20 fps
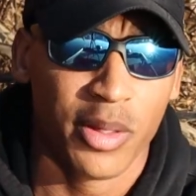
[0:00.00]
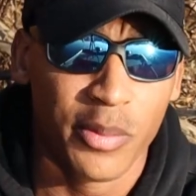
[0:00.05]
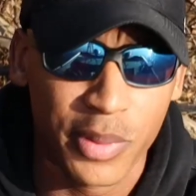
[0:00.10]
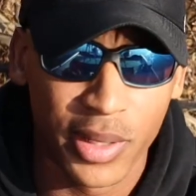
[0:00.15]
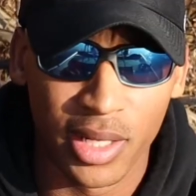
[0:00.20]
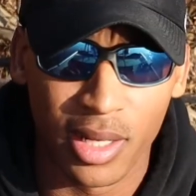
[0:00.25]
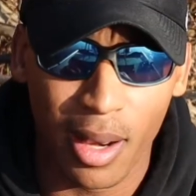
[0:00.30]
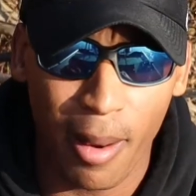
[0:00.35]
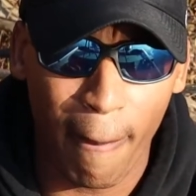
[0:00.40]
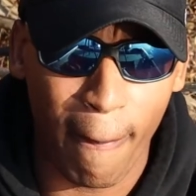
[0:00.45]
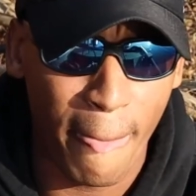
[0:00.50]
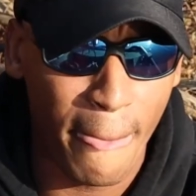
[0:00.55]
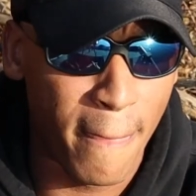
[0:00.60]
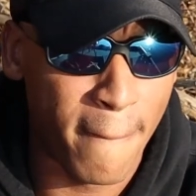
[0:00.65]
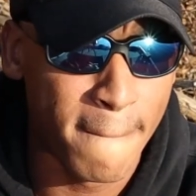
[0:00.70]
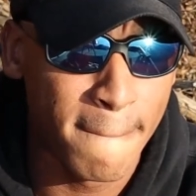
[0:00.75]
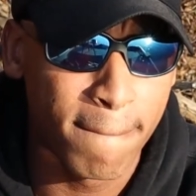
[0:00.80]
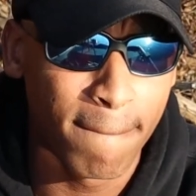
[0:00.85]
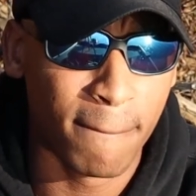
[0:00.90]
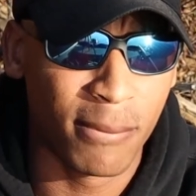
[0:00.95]
But
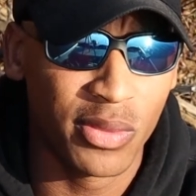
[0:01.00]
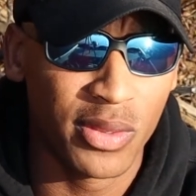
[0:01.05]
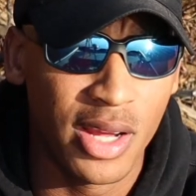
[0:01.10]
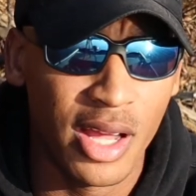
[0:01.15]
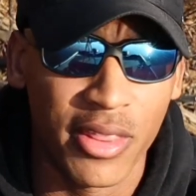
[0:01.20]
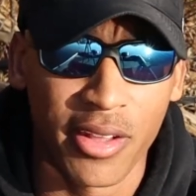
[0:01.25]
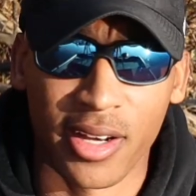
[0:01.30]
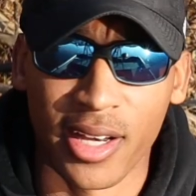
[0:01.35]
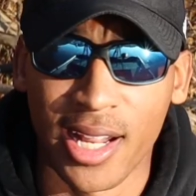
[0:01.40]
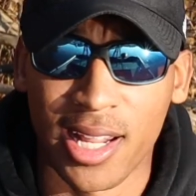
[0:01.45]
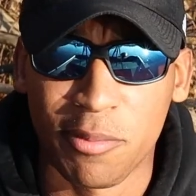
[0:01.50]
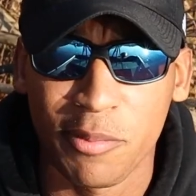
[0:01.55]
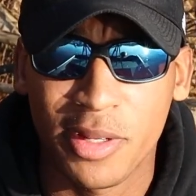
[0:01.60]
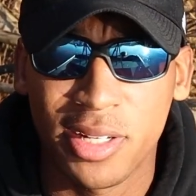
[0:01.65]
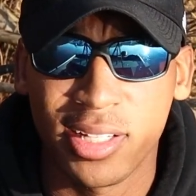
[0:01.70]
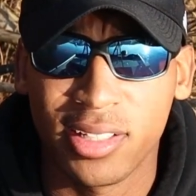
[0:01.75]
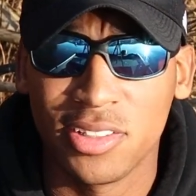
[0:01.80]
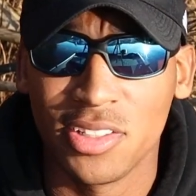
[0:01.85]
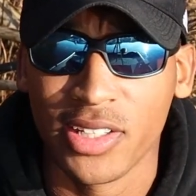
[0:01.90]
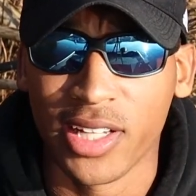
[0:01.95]
other than that,
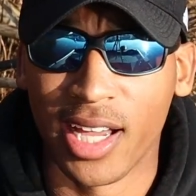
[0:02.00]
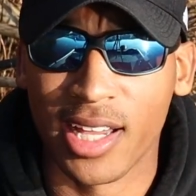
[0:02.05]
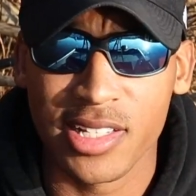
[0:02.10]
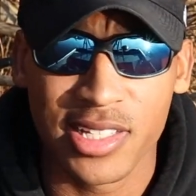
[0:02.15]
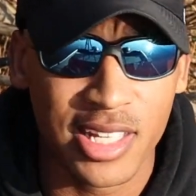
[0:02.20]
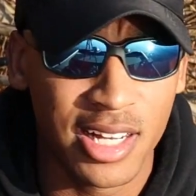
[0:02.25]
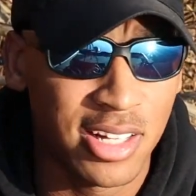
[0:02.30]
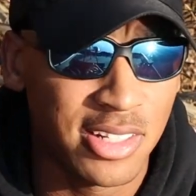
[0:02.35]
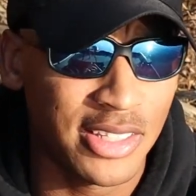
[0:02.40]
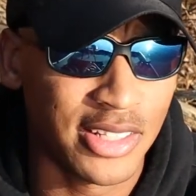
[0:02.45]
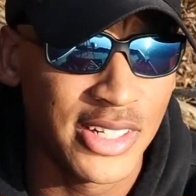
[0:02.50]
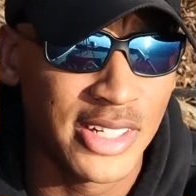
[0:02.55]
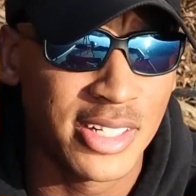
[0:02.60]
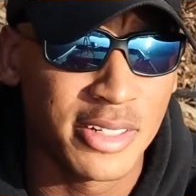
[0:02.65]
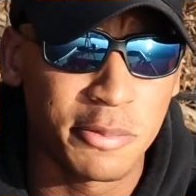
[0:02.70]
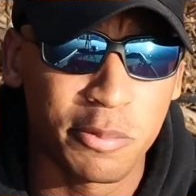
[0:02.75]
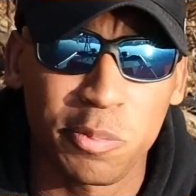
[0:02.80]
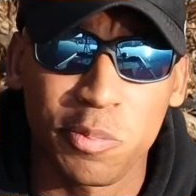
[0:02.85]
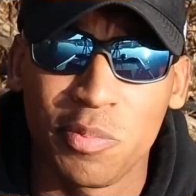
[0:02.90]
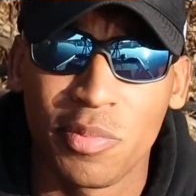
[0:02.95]
man, you guys get out
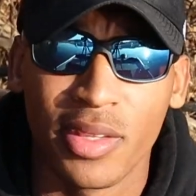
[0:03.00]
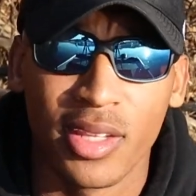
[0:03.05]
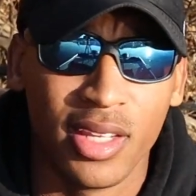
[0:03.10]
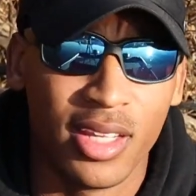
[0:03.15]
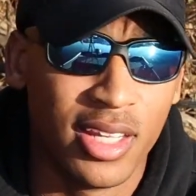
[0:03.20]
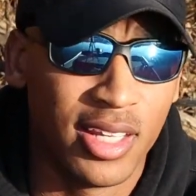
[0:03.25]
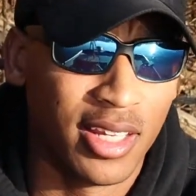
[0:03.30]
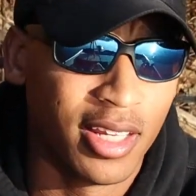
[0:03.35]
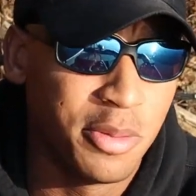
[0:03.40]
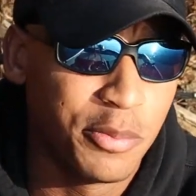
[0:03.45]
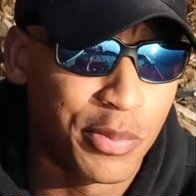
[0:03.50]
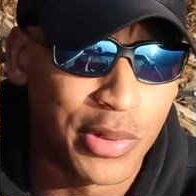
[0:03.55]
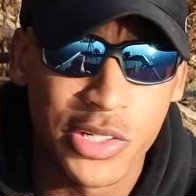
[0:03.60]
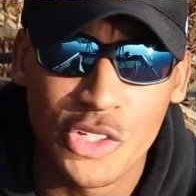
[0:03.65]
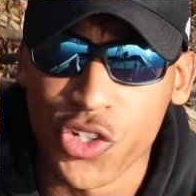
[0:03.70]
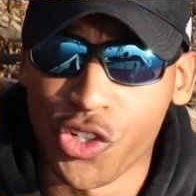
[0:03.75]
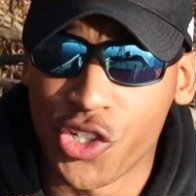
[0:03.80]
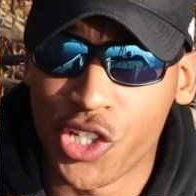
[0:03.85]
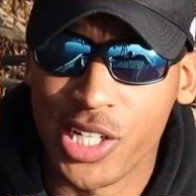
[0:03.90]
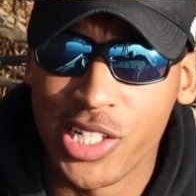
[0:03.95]
there, be
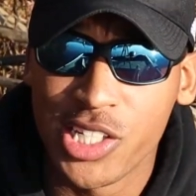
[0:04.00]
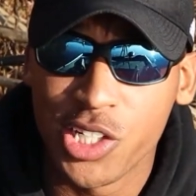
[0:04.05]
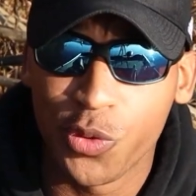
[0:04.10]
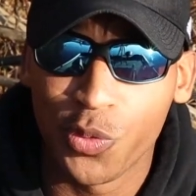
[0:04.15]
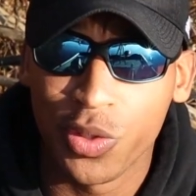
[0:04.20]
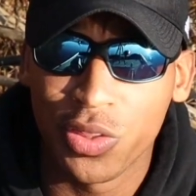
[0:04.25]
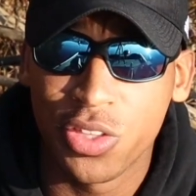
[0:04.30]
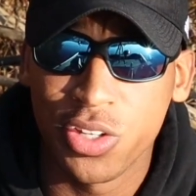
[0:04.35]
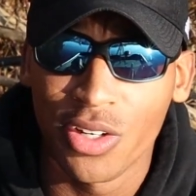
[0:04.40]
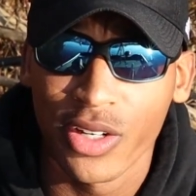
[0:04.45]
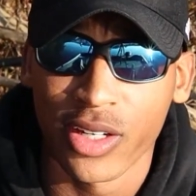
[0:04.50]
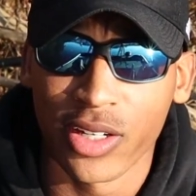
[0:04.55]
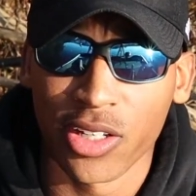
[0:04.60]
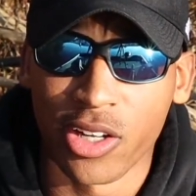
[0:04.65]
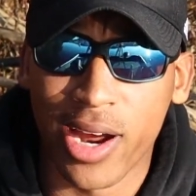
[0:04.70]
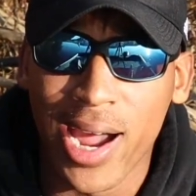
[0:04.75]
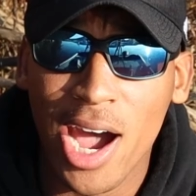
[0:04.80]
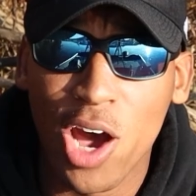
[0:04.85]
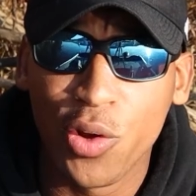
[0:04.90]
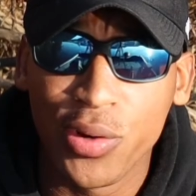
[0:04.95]
strategic with
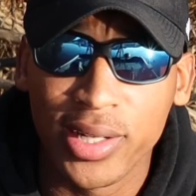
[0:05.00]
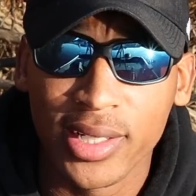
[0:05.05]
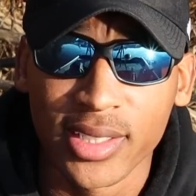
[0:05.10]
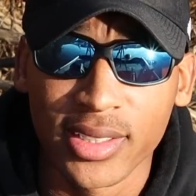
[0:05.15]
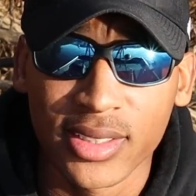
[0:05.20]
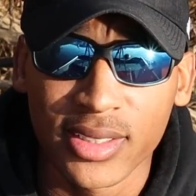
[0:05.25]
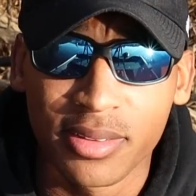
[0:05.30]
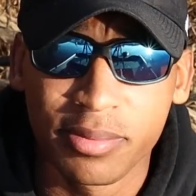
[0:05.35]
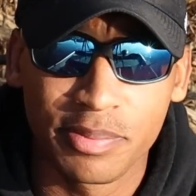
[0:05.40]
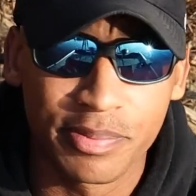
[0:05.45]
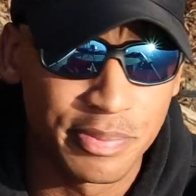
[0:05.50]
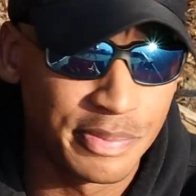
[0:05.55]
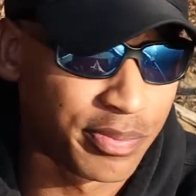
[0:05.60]
your outings.